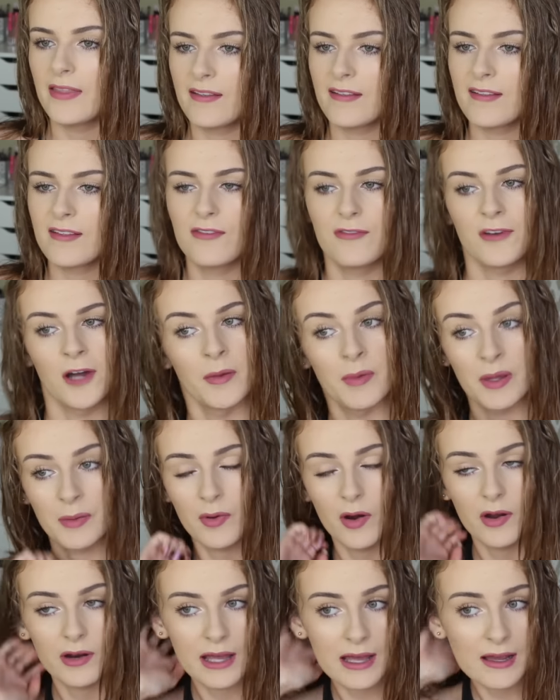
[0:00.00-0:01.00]
And this is a
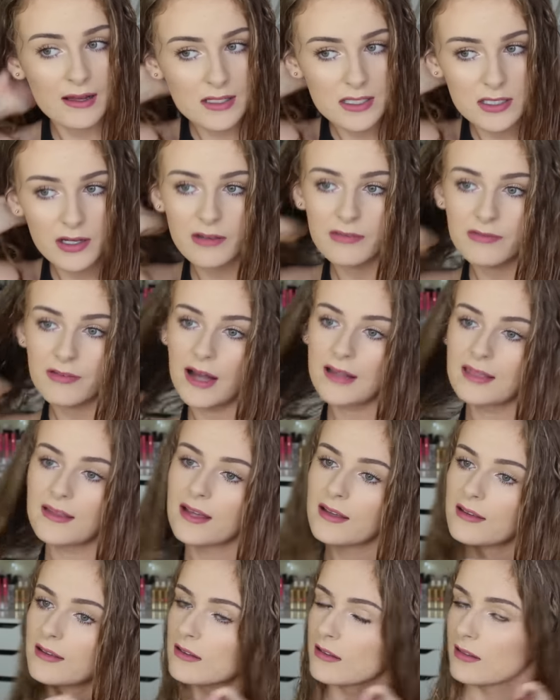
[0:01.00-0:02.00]
foaming product, so I find
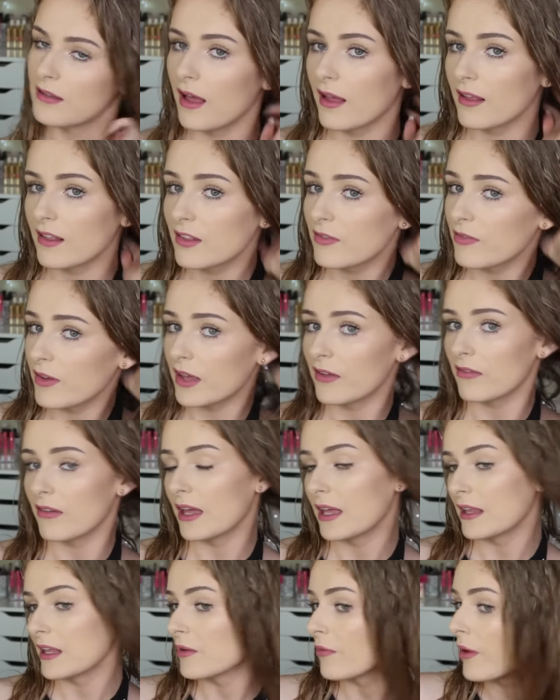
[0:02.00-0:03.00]
like it lasts forever
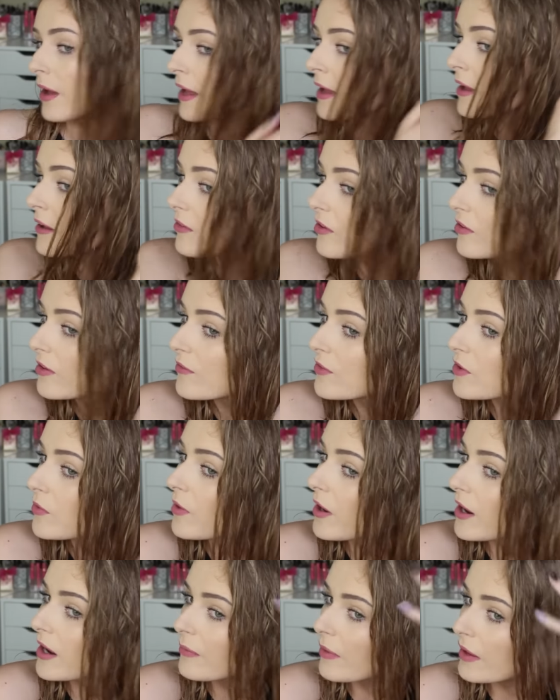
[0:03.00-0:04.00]
anyway. Don't have to
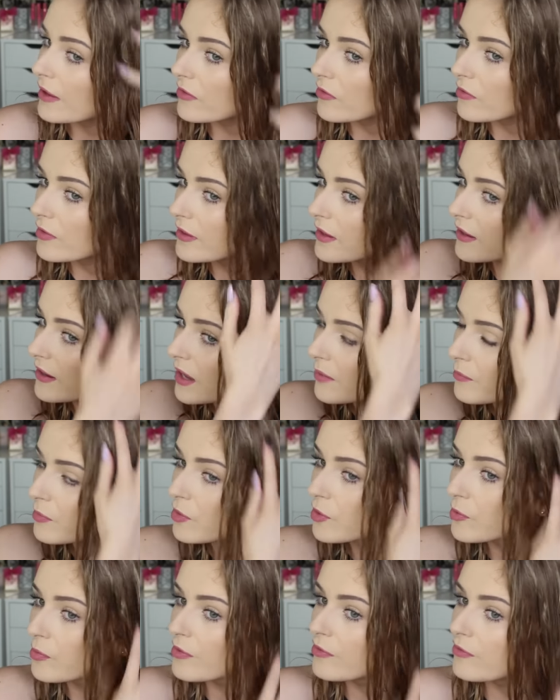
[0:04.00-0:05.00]
worry about using it up
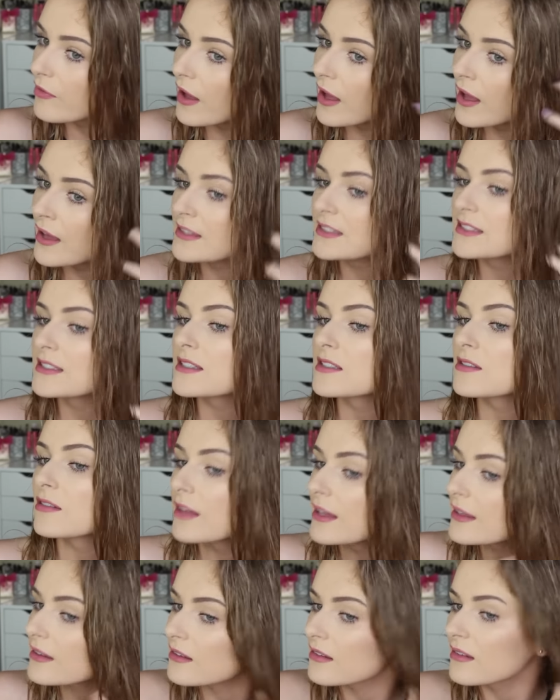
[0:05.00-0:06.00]
super fast. It's
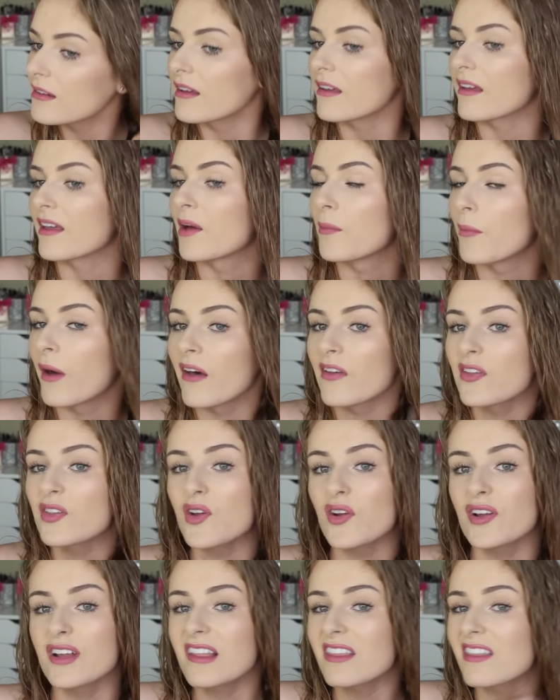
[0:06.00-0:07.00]
not like a hair
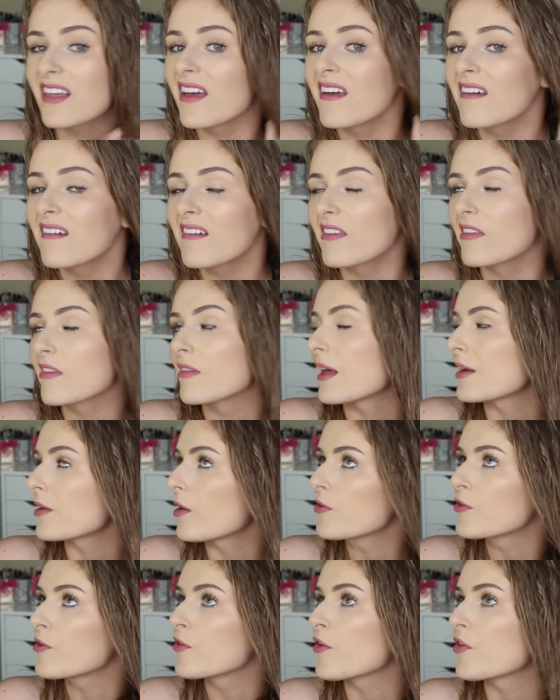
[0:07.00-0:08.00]
mask or anything because I
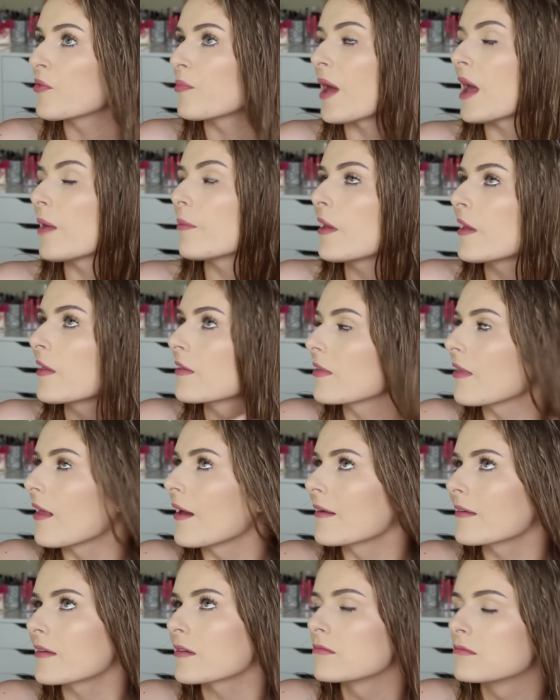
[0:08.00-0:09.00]
go through those babies
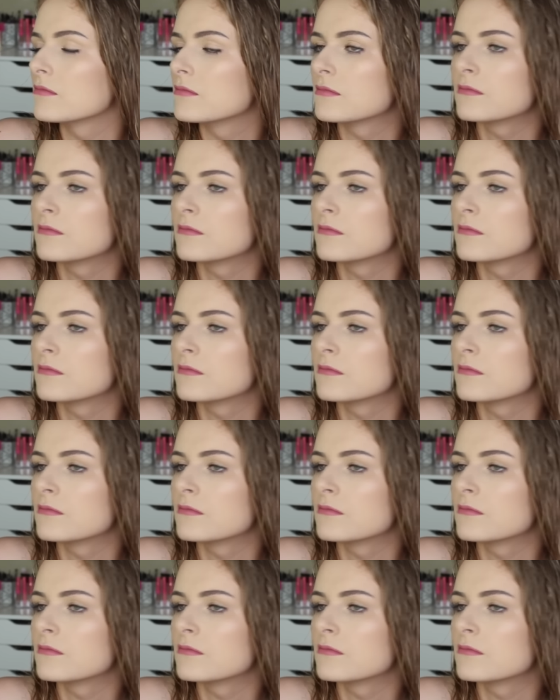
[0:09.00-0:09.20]
like